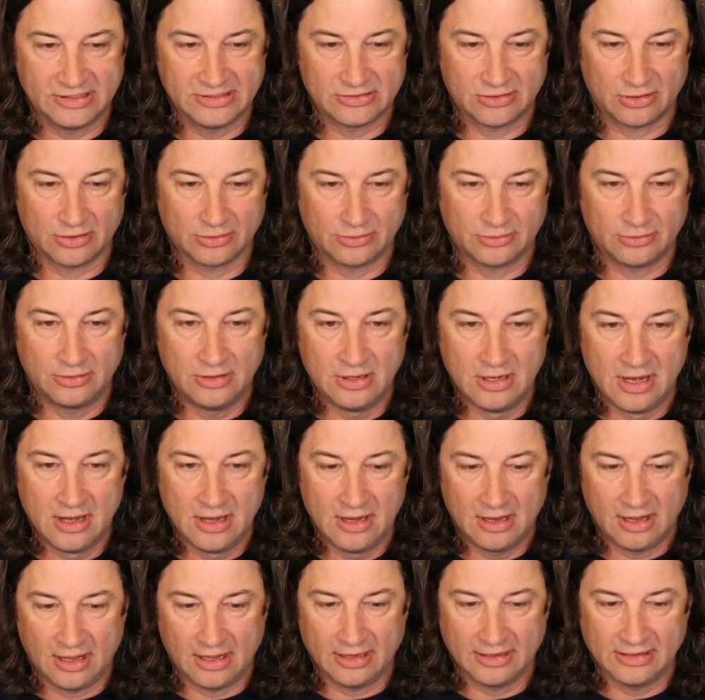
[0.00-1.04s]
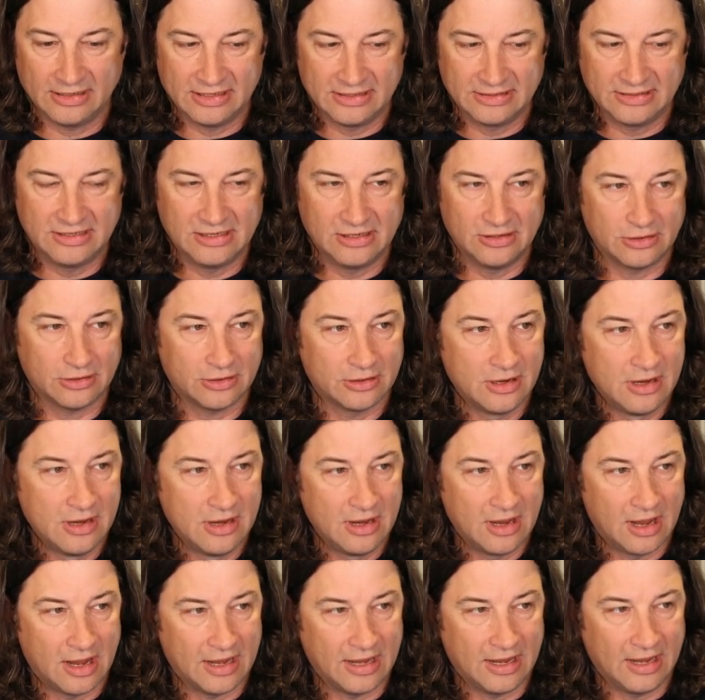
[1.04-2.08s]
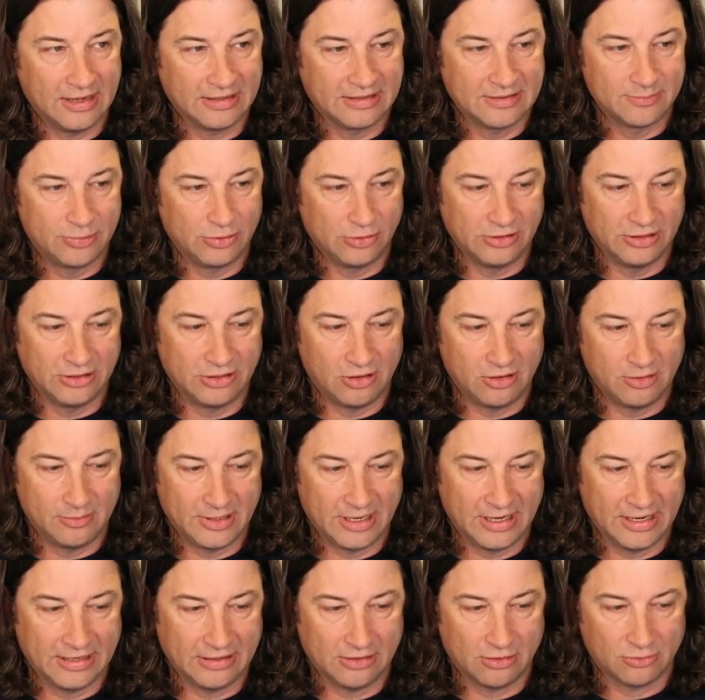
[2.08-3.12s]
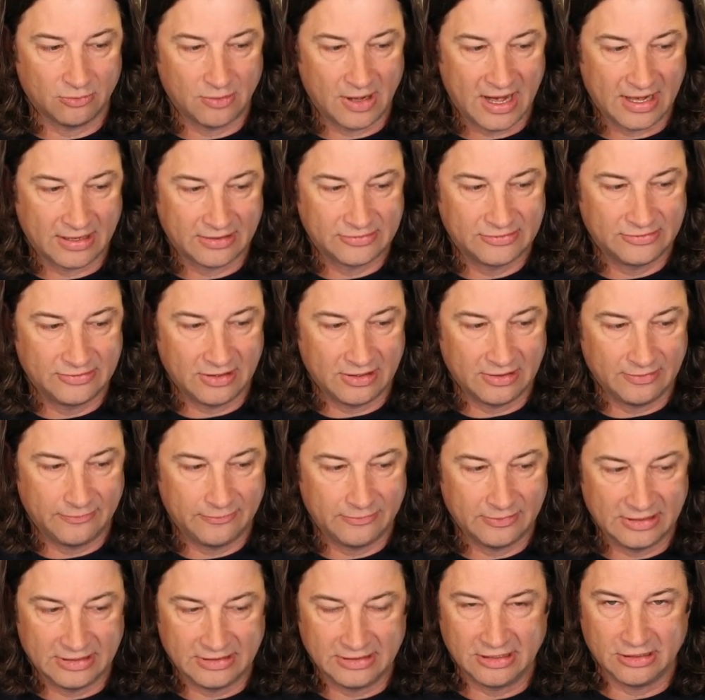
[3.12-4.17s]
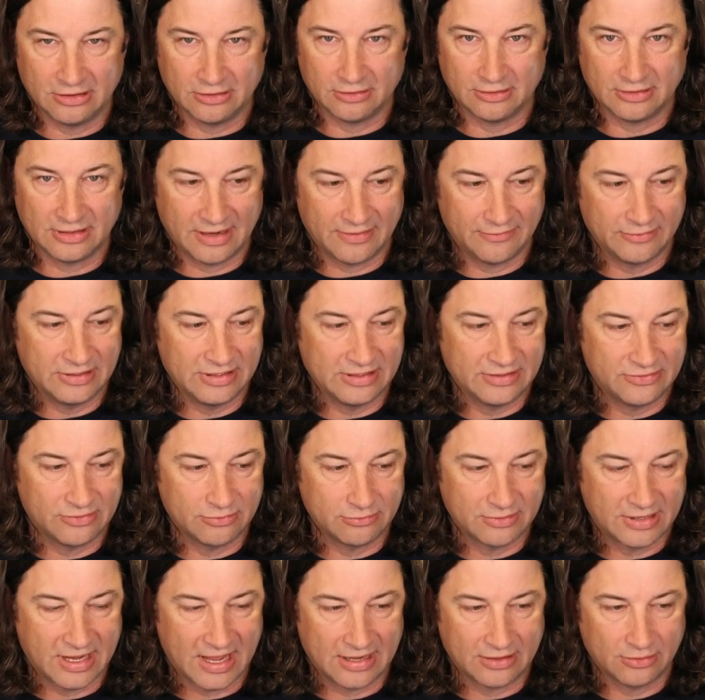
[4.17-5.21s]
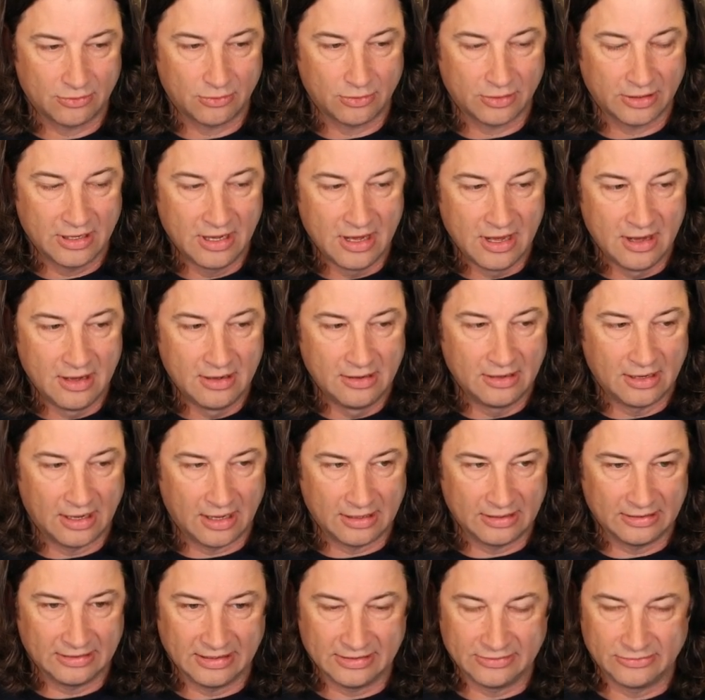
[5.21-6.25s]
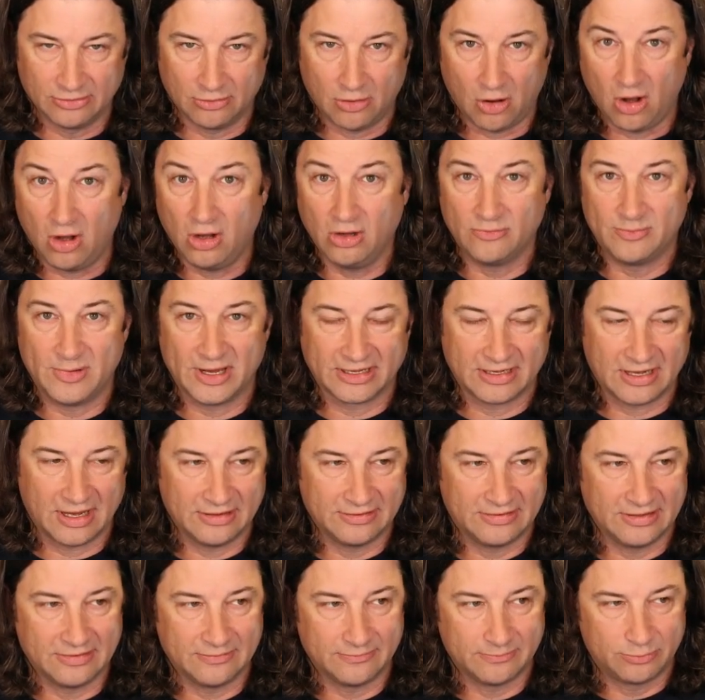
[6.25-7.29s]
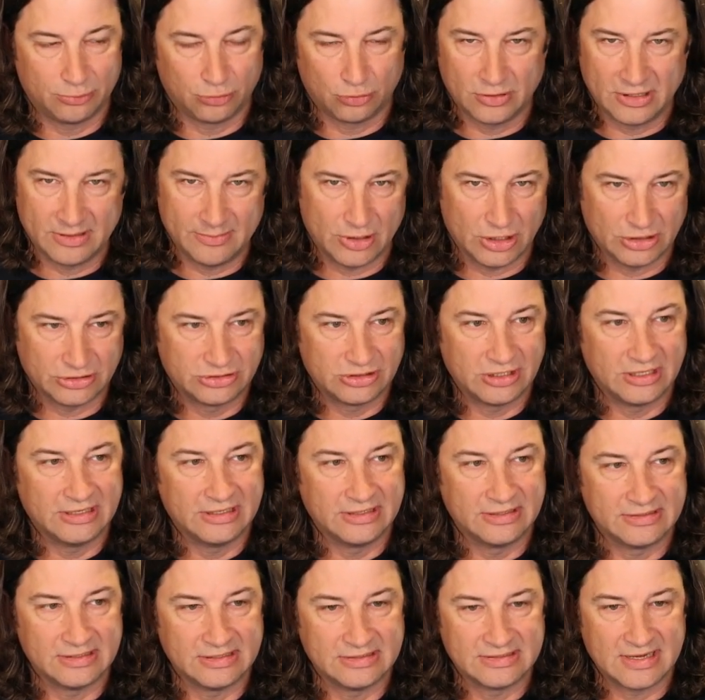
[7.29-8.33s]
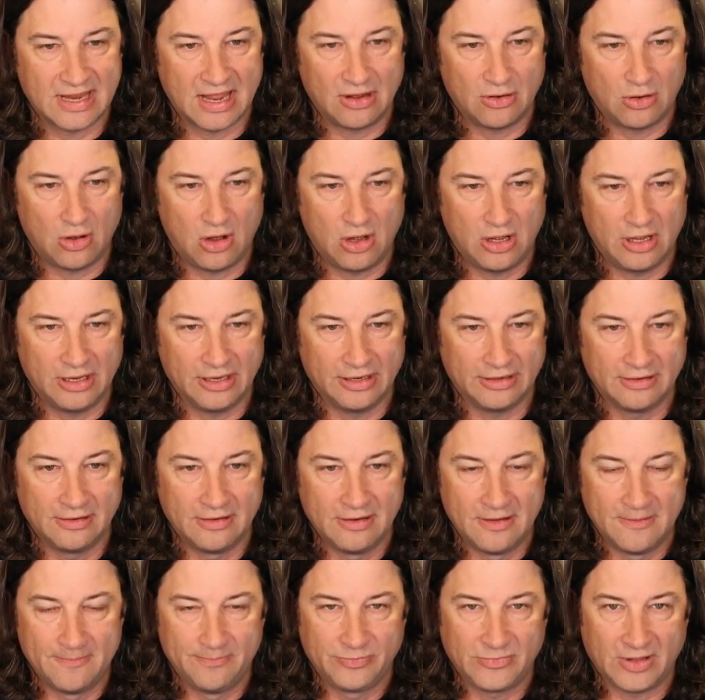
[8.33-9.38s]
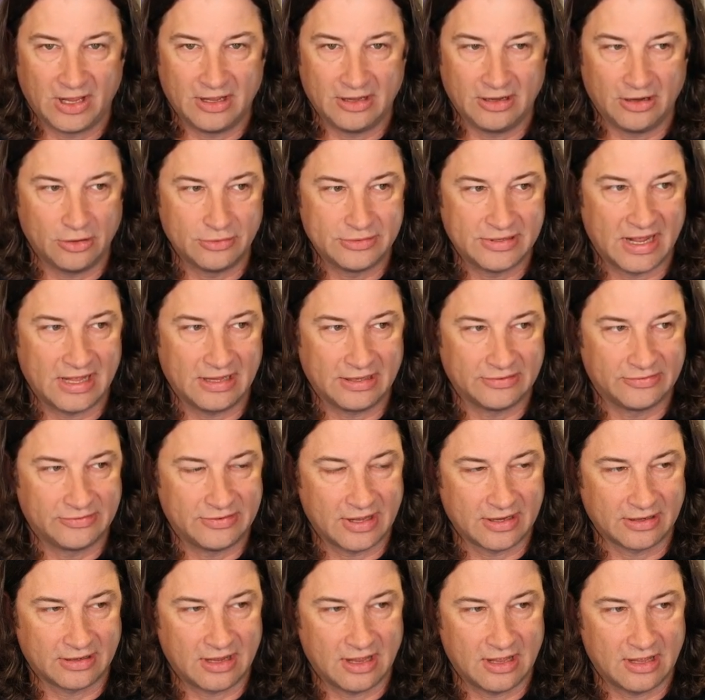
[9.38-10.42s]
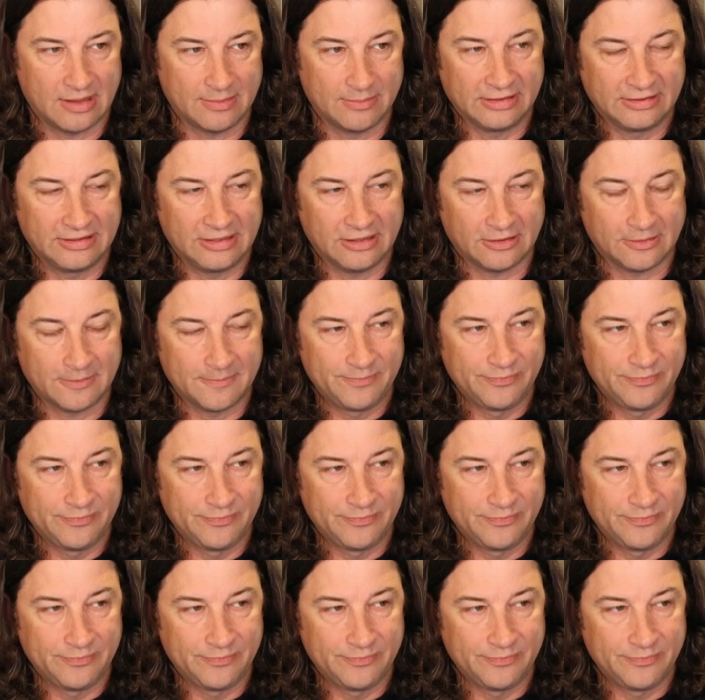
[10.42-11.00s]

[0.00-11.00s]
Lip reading: article, in here. I can pull in all my Iraq stuff in here and have it in its own category. And so all of my content pretty much is now on ardalis.com here.